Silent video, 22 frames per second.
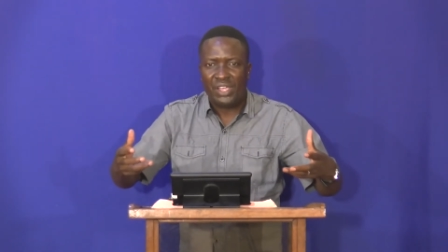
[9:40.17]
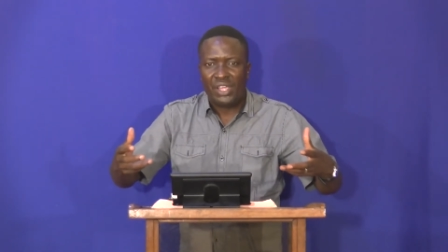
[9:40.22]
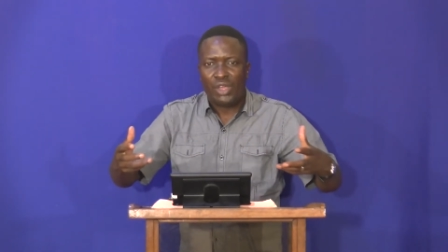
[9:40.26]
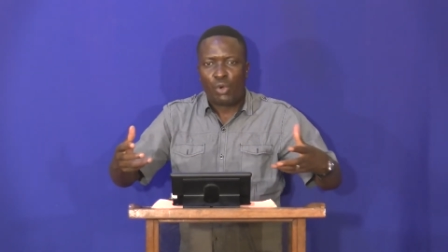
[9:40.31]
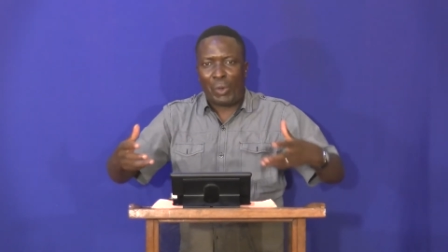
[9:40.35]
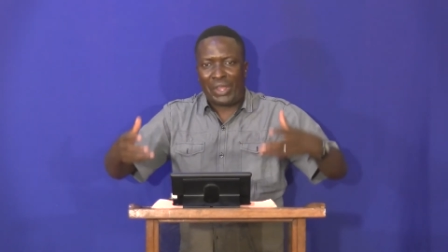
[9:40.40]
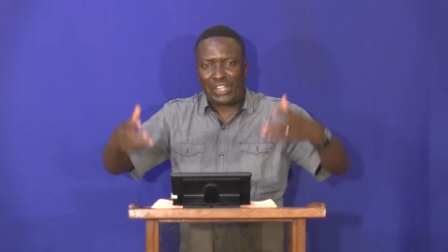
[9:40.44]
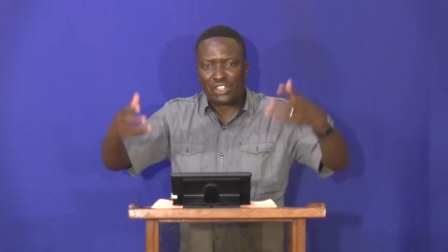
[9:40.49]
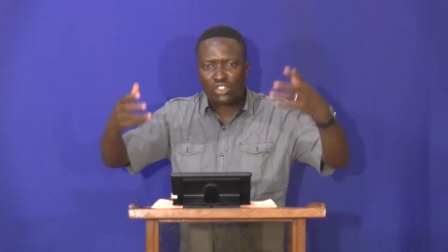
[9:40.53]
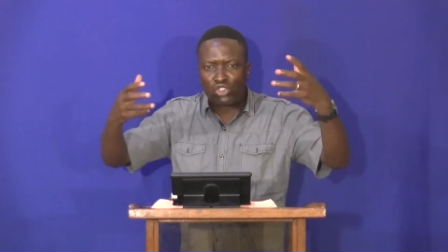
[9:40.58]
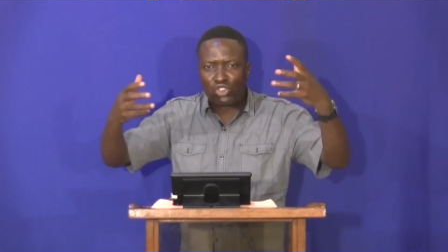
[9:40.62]

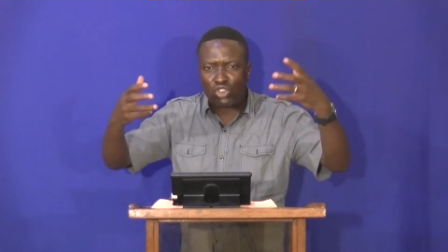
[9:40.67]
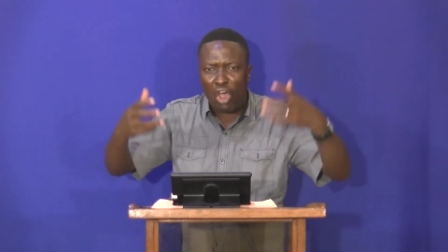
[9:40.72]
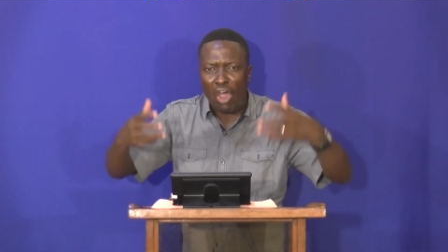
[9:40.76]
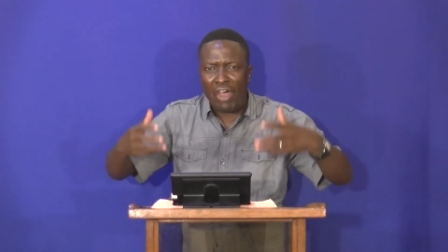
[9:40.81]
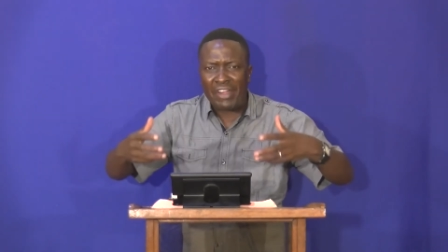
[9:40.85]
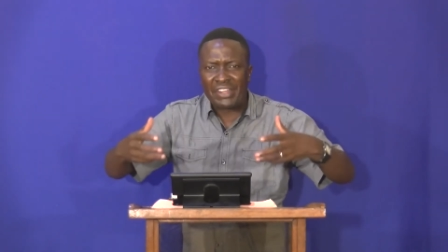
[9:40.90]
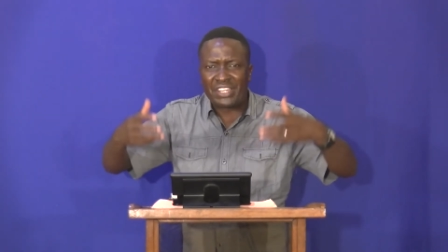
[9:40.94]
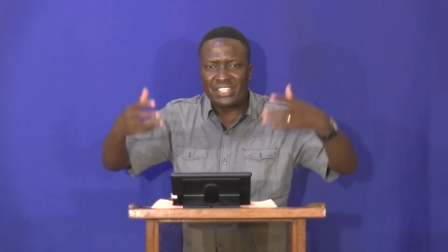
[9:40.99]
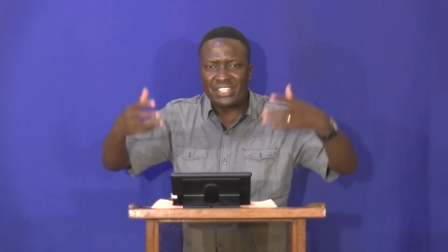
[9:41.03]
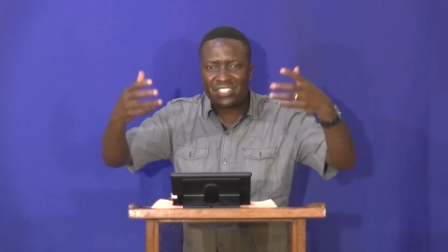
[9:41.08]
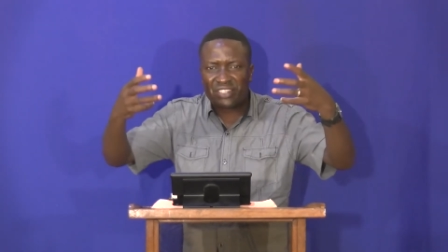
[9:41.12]
When
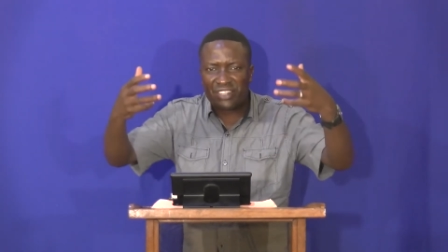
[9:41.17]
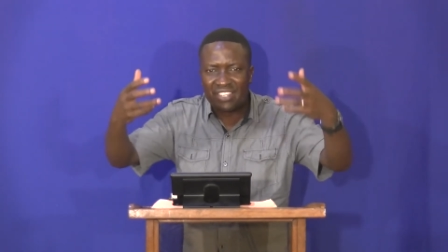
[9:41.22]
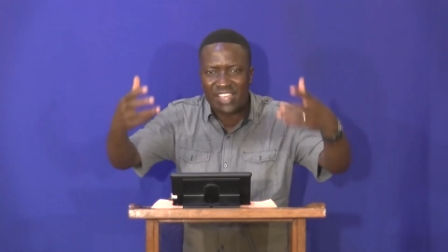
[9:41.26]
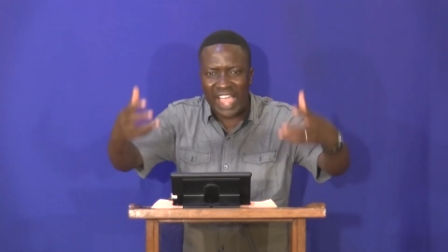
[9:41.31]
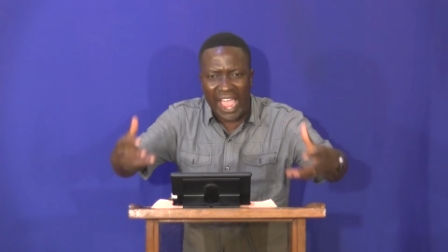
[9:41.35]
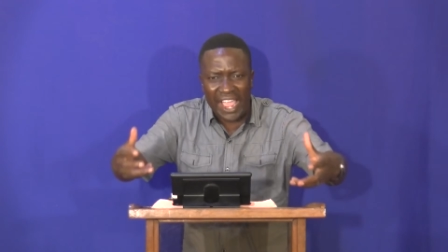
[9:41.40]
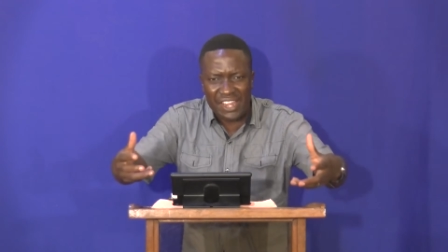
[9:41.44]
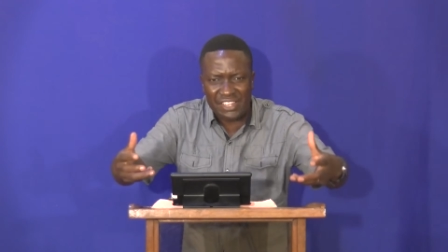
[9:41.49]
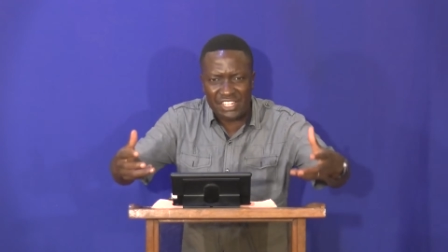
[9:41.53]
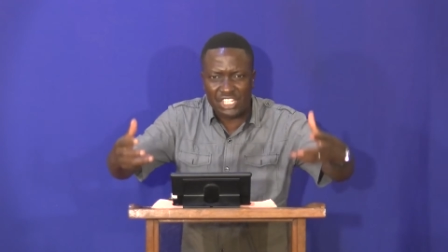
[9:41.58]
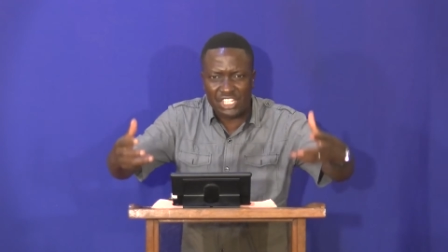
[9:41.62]
God is
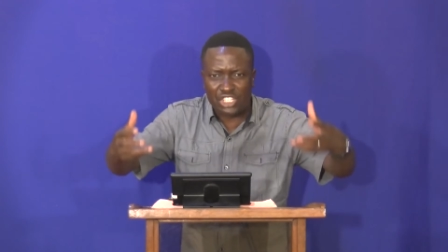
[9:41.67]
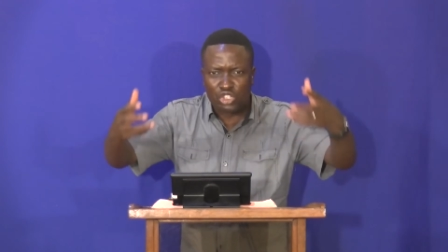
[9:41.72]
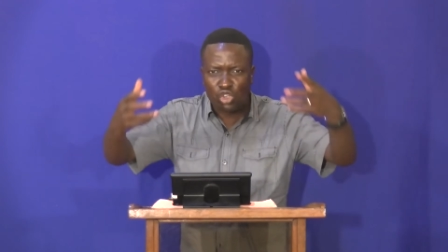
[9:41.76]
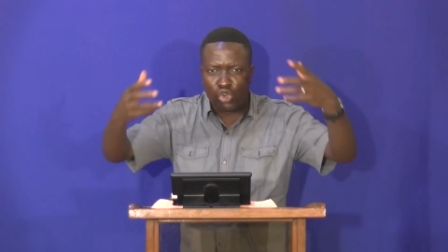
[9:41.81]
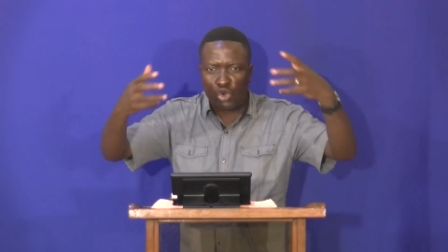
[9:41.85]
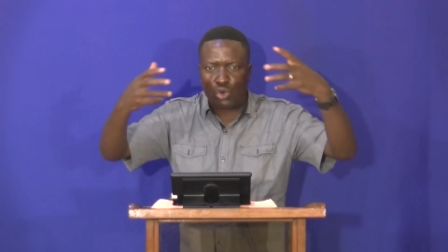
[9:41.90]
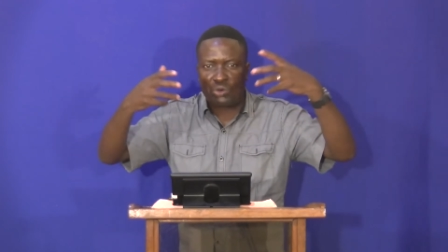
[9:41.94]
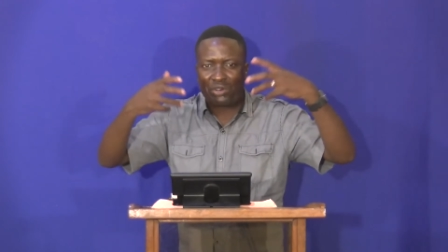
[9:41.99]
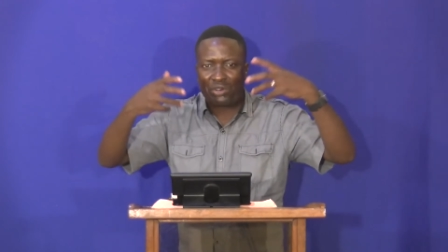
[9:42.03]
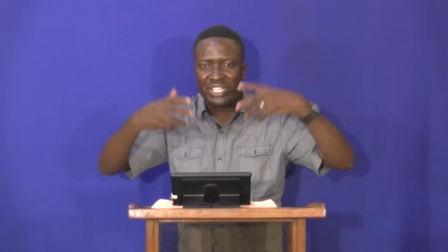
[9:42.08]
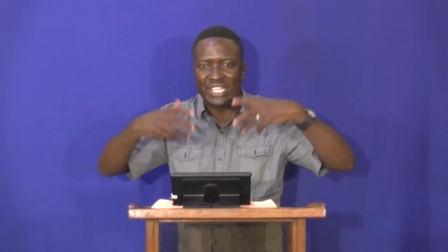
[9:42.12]
guiding
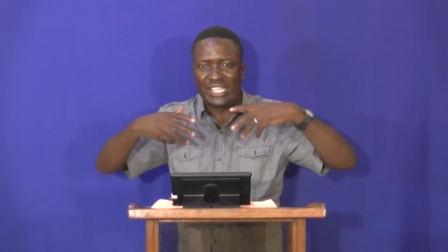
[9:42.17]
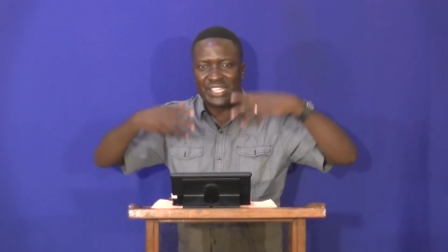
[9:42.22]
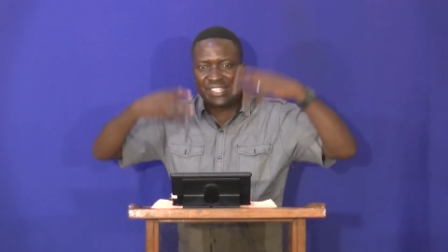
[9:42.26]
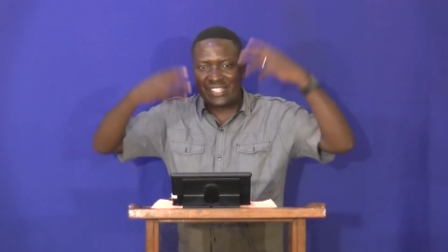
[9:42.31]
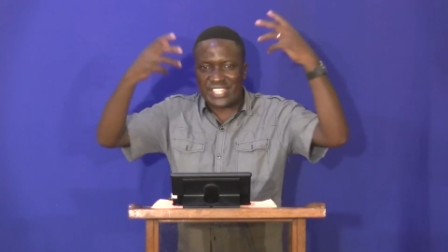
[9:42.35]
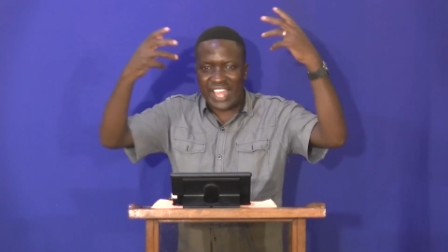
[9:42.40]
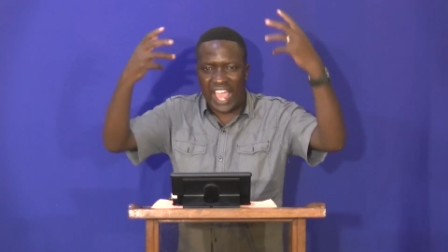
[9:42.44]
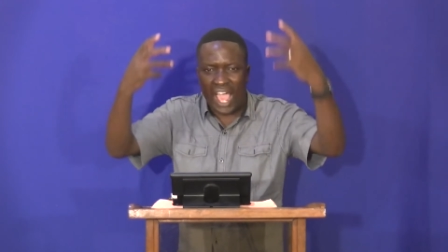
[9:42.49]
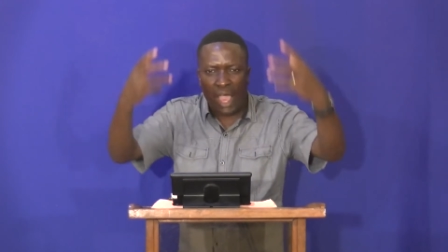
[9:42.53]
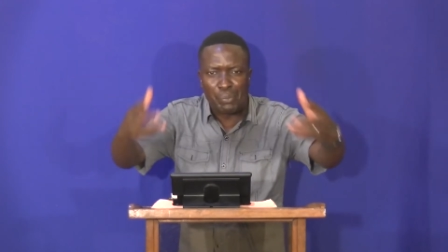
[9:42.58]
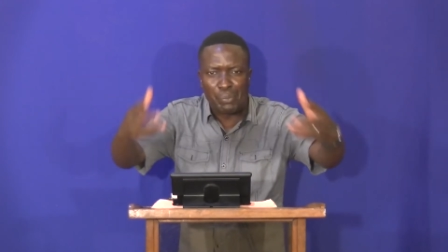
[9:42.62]
you, He is
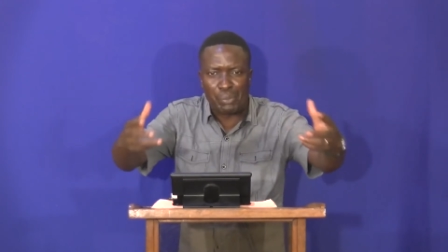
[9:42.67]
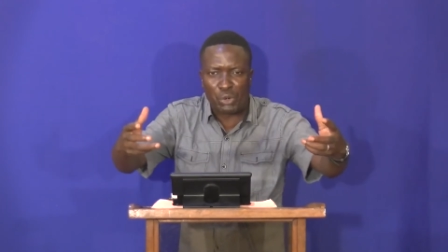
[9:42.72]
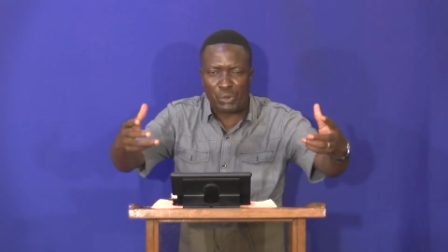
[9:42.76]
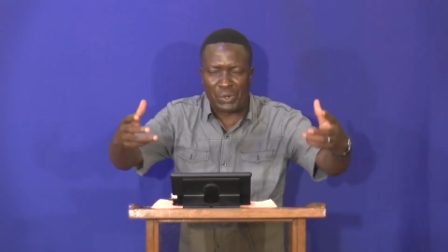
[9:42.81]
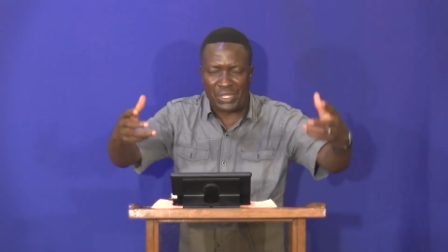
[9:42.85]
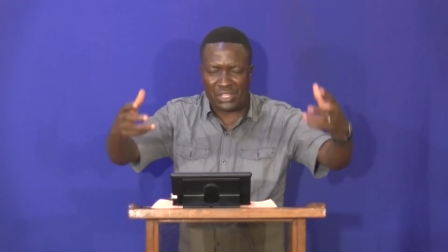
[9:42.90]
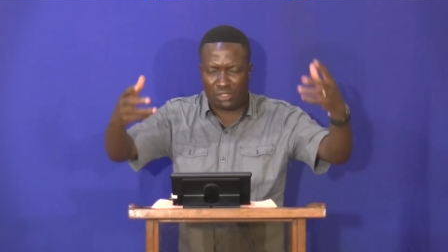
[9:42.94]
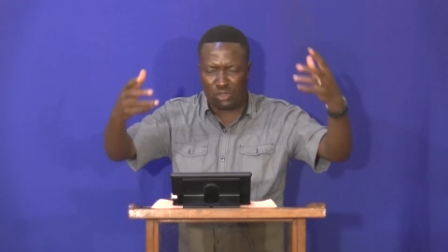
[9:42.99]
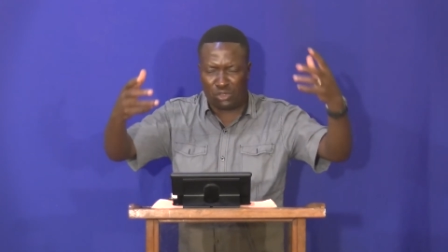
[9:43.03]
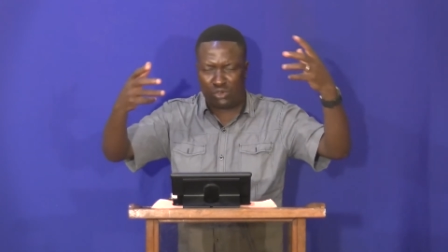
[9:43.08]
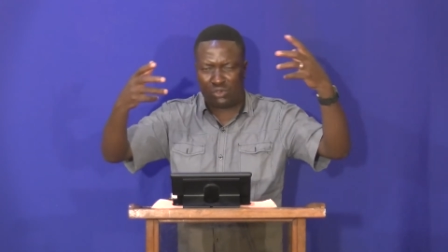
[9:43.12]
happy
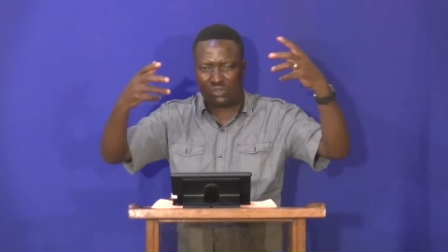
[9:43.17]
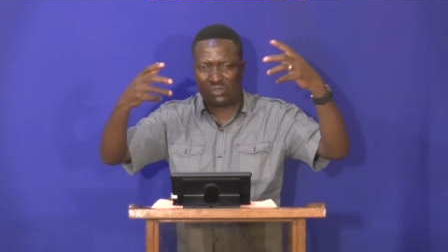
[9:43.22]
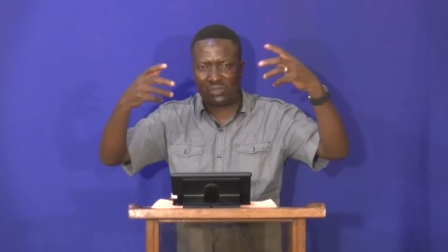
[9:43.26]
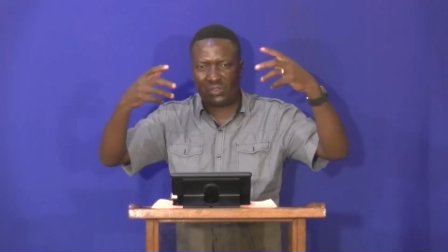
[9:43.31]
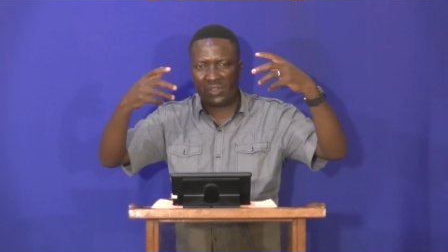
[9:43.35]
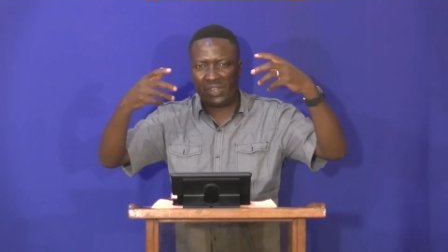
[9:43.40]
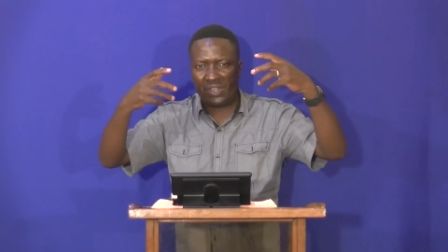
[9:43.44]
with you